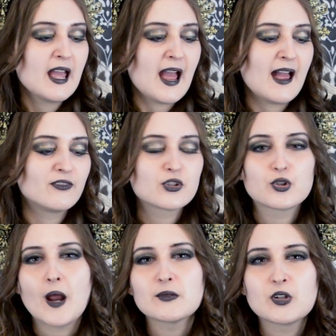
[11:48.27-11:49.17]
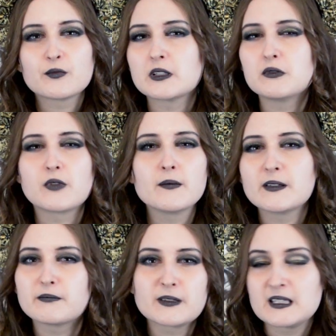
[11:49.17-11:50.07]
and the straps don't really rub
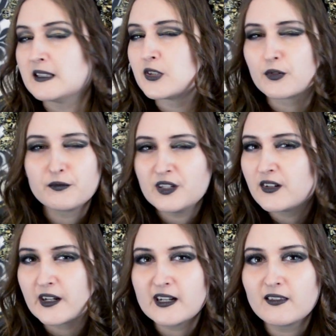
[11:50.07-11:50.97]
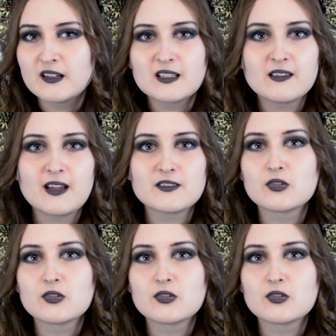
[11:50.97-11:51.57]
it against your feet or anything like that,